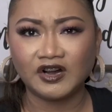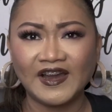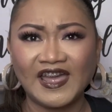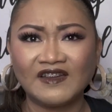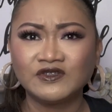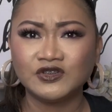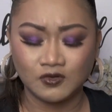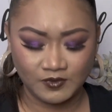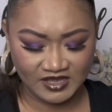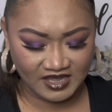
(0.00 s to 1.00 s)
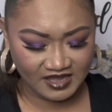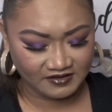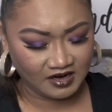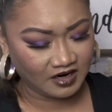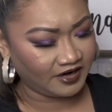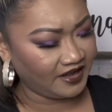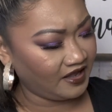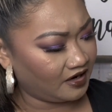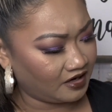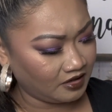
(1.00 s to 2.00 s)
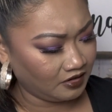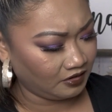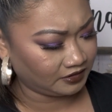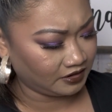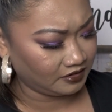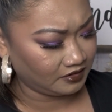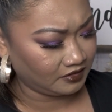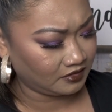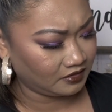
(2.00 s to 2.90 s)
or after do we heat our hair? Hold on.